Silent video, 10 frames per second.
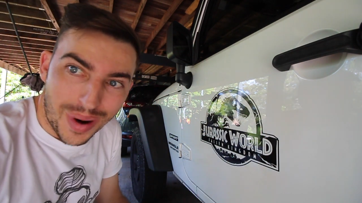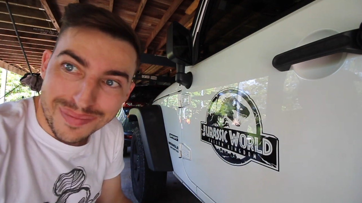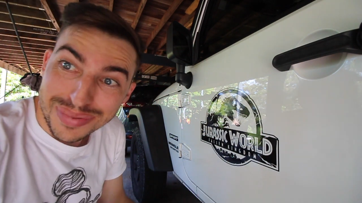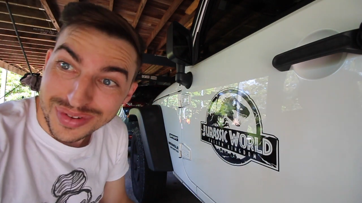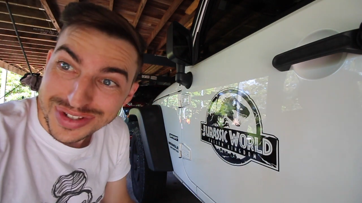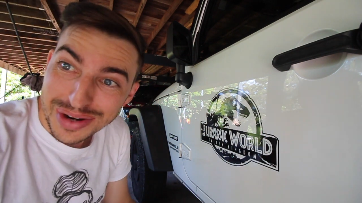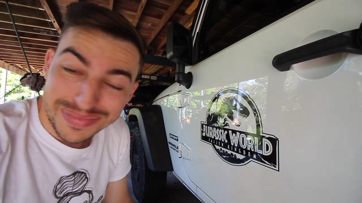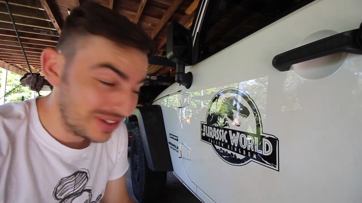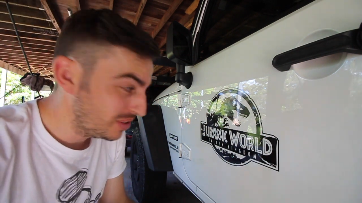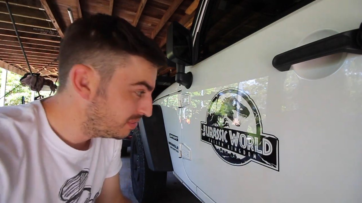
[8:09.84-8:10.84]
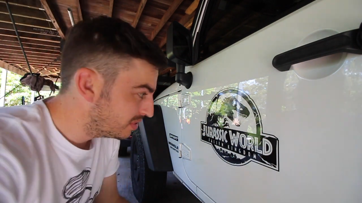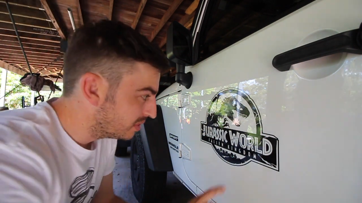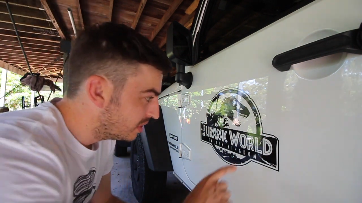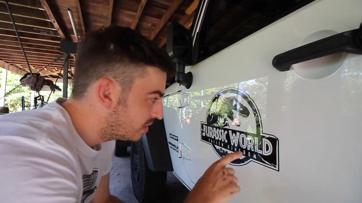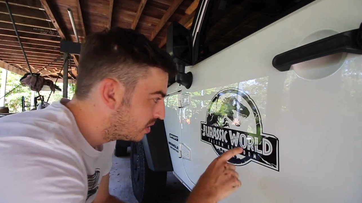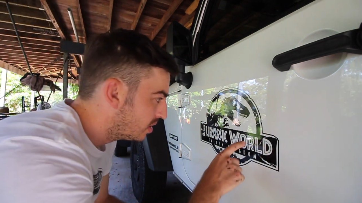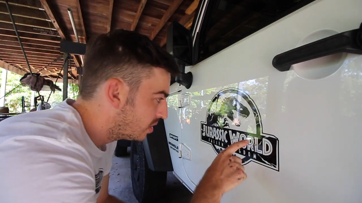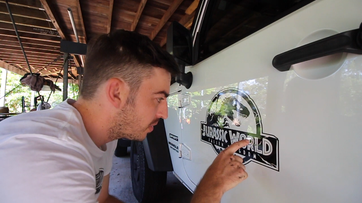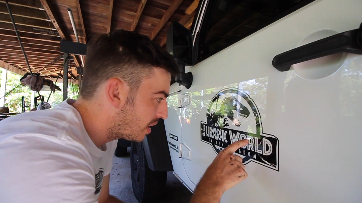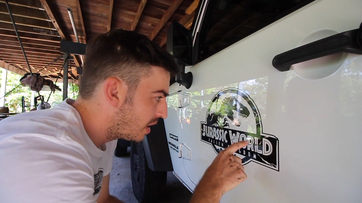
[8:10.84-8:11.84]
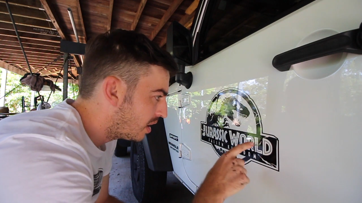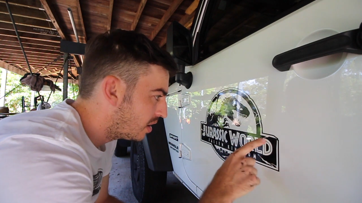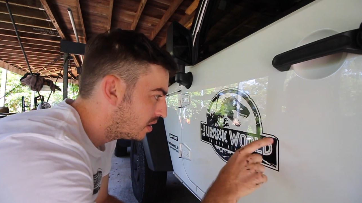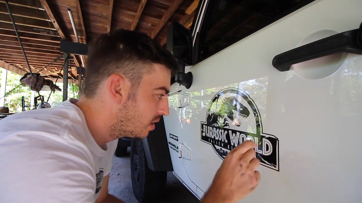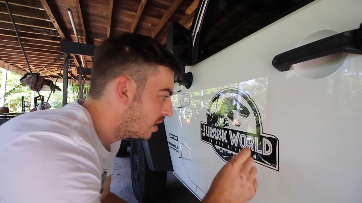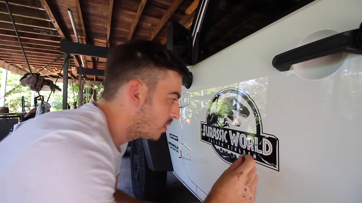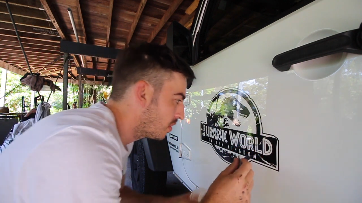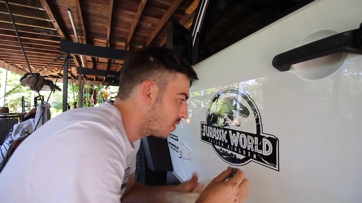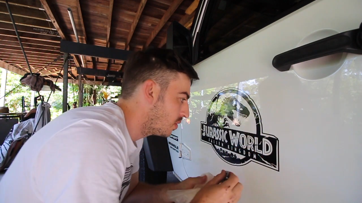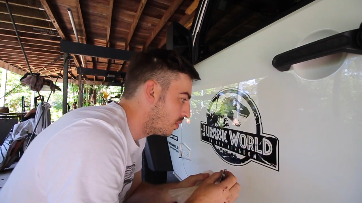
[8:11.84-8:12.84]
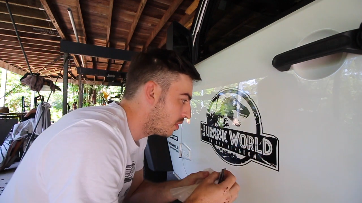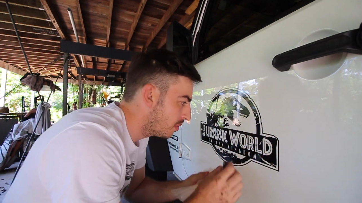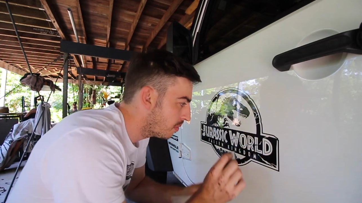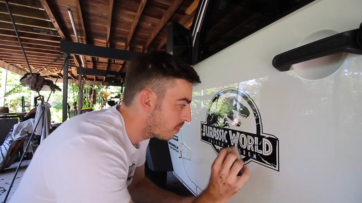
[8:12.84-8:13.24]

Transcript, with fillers: I balls it up a little bit on the R and on that corner.